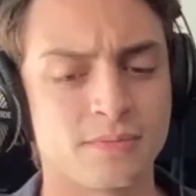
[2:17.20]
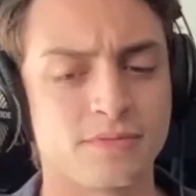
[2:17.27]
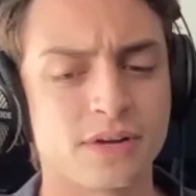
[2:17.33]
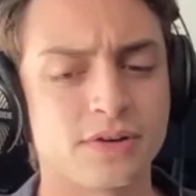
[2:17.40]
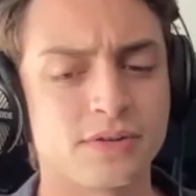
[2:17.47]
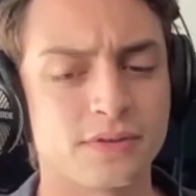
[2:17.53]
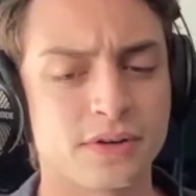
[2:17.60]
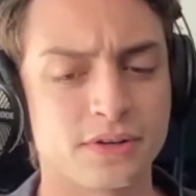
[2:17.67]

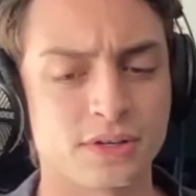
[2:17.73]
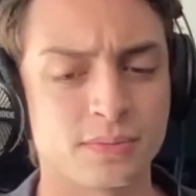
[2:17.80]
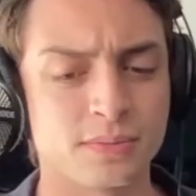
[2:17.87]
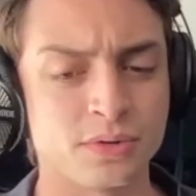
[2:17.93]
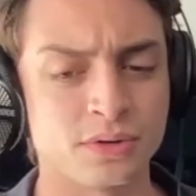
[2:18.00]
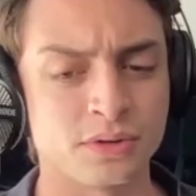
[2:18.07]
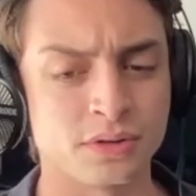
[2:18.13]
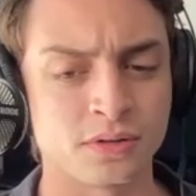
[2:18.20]
very very
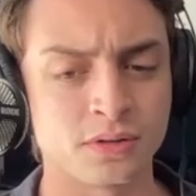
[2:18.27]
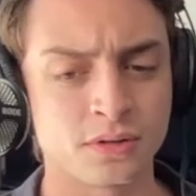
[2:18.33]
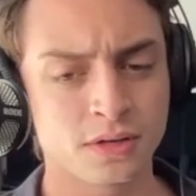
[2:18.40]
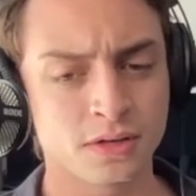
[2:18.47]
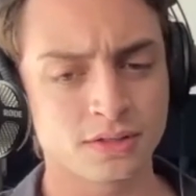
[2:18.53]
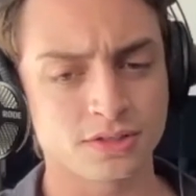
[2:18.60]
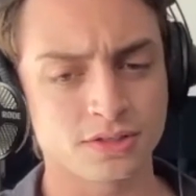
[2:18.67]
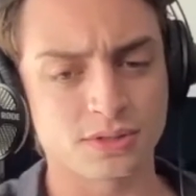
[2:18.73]
communal.
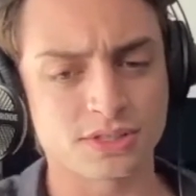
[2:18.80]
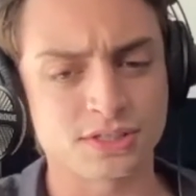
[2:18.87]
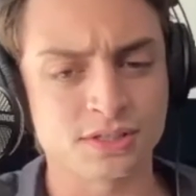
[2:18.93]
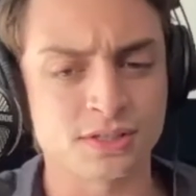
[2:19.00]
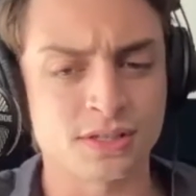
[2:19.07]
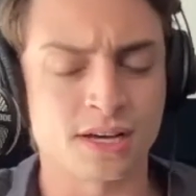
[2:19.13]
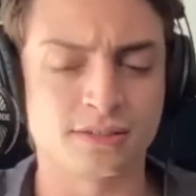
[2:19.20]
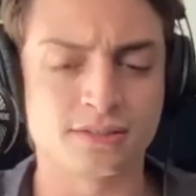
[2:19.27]
So it's
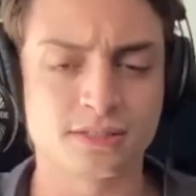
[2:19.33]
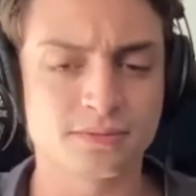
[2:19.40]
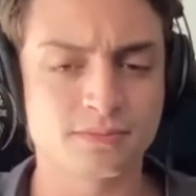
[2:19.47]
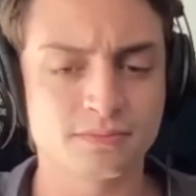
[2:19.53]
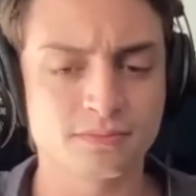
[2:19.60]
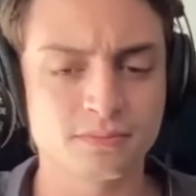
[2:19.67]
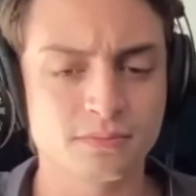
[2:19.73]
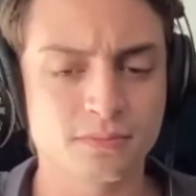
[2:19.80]
not
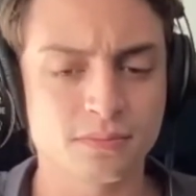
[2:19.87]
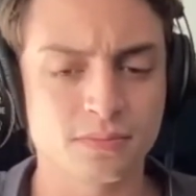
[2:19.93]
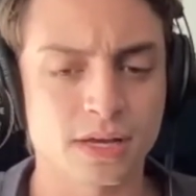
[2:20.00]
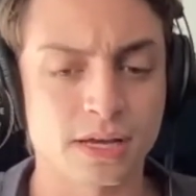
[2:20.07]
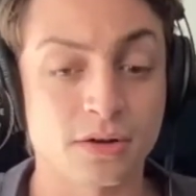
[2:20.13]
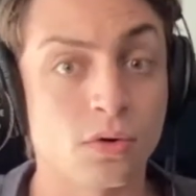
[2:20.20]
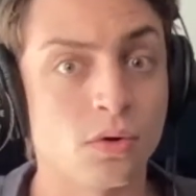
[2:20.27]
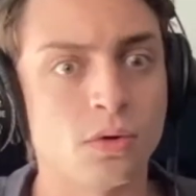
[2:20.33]

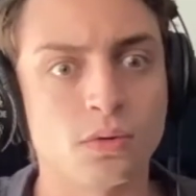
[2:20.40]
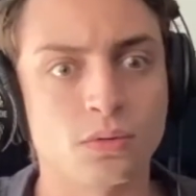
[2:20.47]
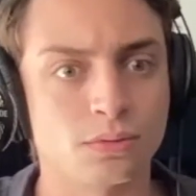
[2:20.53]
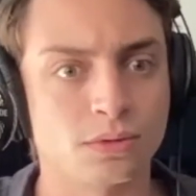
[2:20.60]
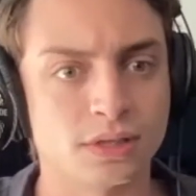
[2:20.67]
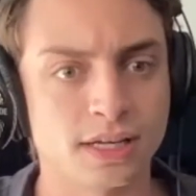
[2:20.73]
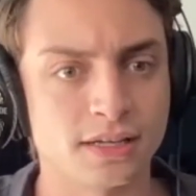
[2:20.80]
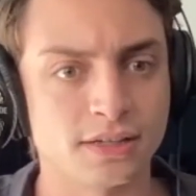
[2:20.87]
at all
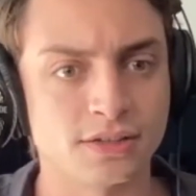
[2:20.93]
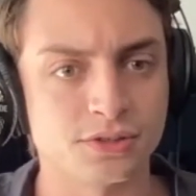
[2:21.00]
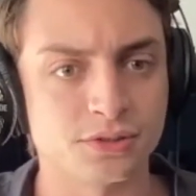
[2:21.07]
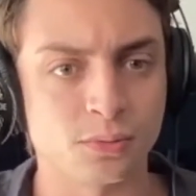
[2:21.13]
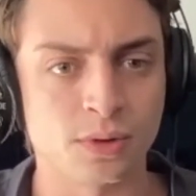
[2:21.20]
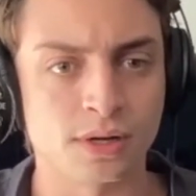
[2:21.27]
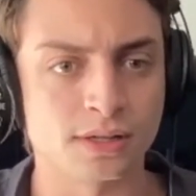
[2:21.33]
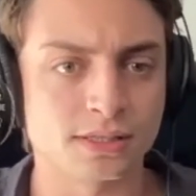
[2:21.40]
related to
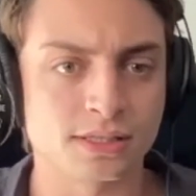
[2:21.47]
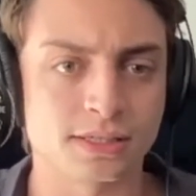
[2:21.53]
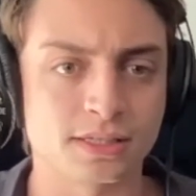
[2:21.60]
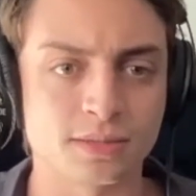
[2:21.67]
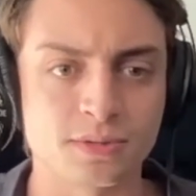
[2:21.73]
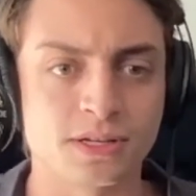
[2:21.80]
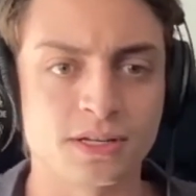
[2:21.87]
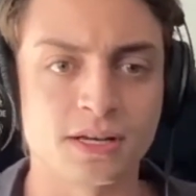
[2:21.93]
what it's like
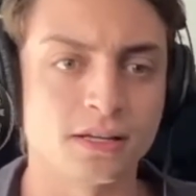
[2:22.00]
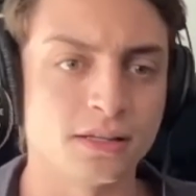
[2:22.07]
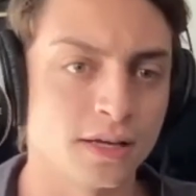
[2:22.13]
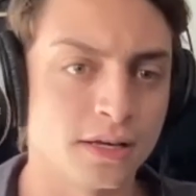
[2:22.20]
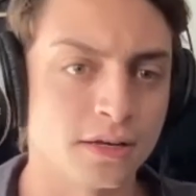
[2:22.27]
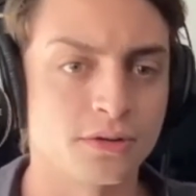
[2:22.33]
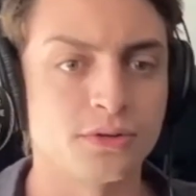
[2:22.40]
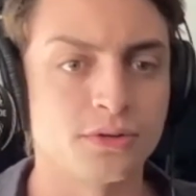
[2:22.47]
to be in
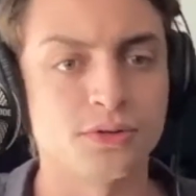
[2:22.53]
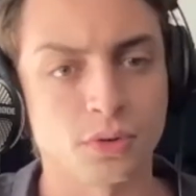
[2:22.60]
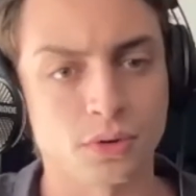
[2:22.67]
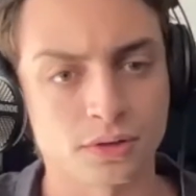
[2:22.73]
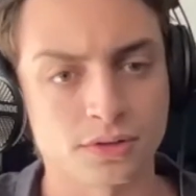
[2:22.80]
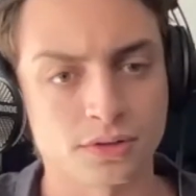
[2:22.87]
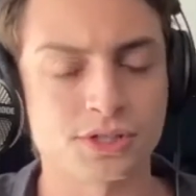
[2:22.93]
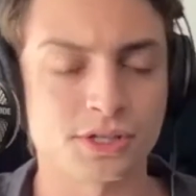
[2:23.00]
LA or New
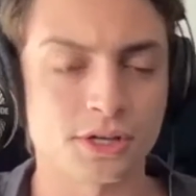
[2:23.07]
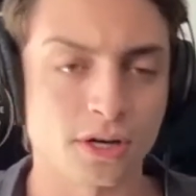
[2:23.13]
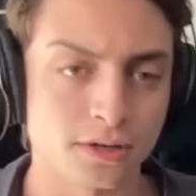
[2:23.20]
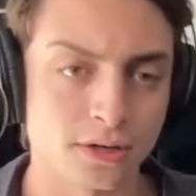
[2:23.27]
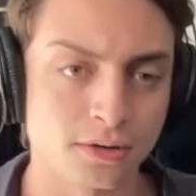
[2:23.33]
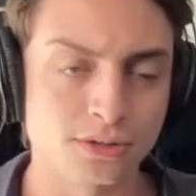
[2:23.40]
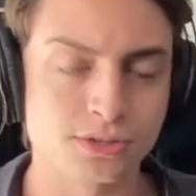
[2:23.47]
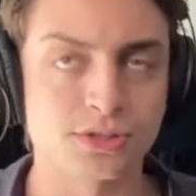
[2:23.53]
York or
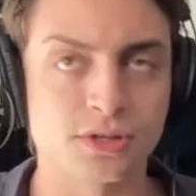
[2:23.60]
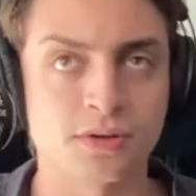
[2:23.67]
Chicago. So